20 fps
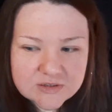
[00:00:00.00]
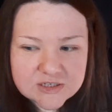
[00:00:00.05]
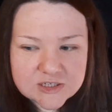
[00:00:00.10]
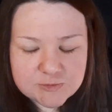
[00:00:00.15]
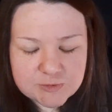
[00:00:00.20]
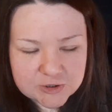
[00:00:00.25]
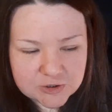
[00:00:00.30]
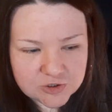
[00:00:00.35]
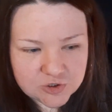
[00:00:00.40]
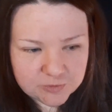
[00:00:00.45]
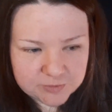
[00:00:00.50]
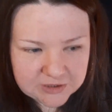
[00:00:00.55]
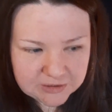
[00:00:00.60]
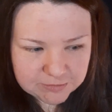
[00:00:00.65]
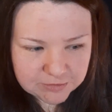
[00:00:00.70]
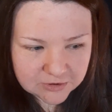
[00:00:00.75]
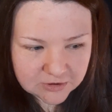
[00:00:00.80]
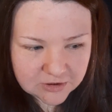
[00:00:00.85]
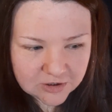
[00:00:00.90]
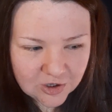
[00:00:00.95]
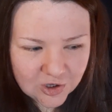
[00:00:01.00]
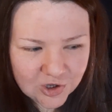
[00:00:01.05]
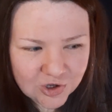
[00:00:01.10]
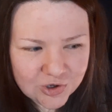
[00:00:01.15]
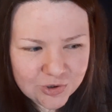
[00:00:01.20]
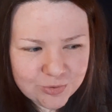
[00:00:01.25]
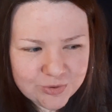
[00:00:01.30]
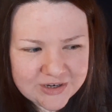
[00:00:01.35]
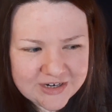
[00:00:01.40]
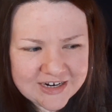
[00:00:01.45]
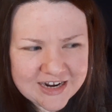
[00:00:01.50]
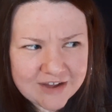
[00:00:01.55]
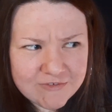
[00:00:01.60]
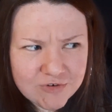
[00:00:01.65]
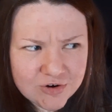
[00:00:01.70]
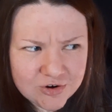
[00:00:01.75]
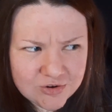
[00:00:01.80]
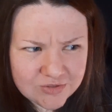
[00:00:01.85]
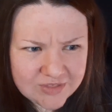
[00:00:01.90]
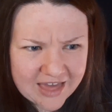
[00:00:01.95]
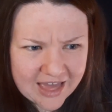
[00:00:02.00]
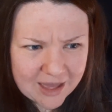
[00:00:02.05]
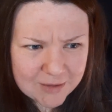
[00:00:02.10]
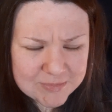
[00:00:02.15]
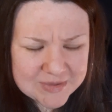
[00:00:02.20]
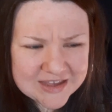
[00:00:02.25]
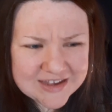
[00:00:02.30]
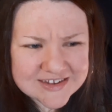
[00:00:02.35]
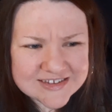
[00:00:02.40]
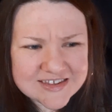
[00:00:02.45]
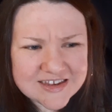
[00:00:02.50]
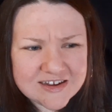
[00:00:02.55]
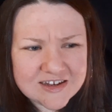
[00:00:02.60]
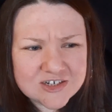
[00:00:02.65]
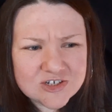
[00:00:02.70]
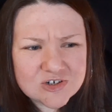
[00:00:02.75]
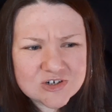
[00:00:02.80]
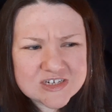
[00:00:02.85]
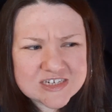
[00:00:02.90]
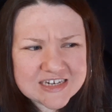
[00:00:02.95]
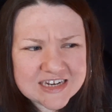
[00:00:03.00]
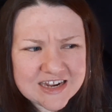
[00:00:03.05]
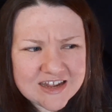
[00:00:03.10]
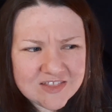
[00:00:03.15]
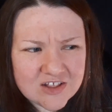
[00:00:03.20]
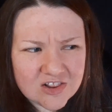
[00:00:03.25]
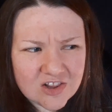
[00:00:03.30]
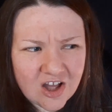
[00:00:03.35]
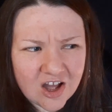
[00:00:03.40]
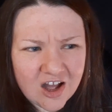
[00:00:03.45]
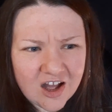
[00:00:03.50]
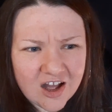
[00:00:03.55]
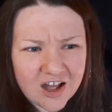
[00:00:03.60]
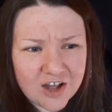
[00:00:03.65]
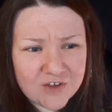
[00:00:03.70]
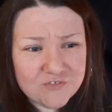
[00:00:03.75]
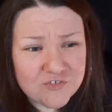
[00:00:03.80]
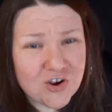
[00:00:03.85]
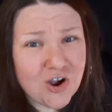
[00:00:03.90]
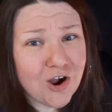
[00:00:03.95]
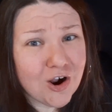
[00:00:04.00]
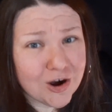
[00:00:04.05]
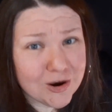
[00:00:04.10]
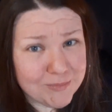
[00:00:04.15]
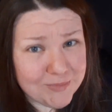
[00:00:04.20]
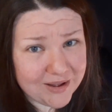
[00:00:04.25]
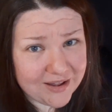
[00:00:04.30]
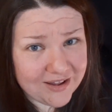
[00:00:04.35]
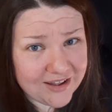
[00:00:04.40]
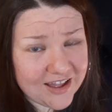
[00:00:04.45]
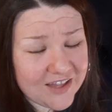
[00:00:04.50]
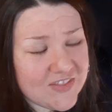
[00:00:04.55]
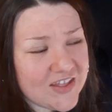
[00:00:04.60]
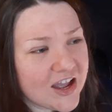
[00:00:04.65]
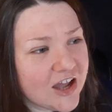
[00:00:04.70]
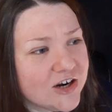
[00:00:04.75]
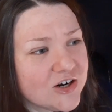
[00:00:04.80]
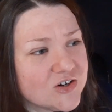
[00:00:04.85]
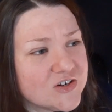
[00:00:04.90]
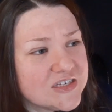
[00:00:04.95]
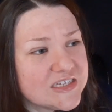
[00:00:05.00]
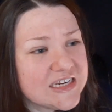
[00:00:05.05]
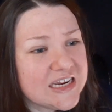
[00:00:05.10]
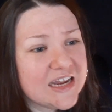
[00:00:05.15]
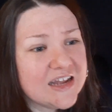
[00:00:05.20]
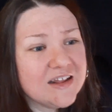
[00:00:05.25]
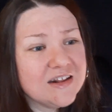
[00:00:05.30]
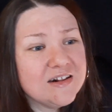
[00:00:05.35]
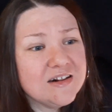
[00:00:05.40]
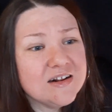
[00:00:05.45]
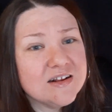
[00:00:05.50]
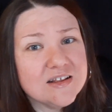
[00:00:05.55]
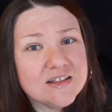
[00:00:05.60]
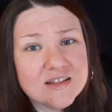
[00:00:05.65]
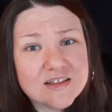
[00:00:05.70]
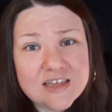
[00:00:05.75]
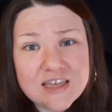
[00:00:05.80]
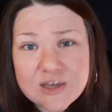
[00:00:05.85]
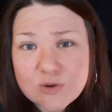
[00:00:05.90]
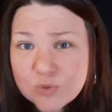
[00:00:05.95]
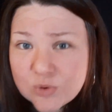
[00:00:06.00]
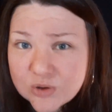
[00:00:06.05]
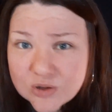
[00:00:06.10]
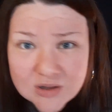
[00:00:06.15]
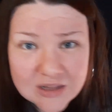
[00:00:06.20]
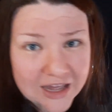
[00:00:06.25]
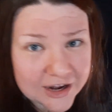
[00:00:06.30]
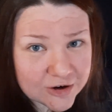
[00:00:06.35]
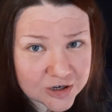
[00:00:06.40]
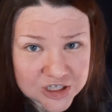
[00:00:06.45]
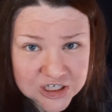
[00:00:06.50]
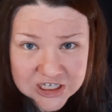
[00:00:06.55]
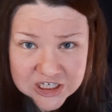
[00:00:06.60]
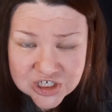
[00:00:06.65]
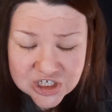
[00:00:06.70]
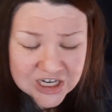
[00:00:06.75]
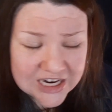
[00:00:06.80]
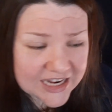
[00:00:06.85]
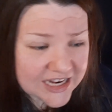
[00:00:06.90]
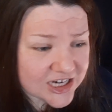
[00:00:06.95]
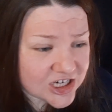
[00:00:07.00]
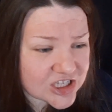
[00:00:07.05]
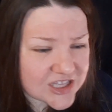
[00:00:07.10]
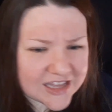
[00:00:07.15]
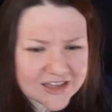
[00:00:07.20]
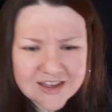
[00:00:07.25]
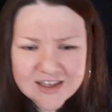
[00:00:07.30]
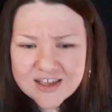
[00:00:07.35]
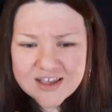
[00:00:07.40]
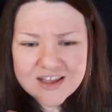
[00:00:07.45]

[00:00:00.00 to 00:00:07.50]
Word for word: spiritual people who would never do that because they understand the law of karma and they understand equal energy exchange. They,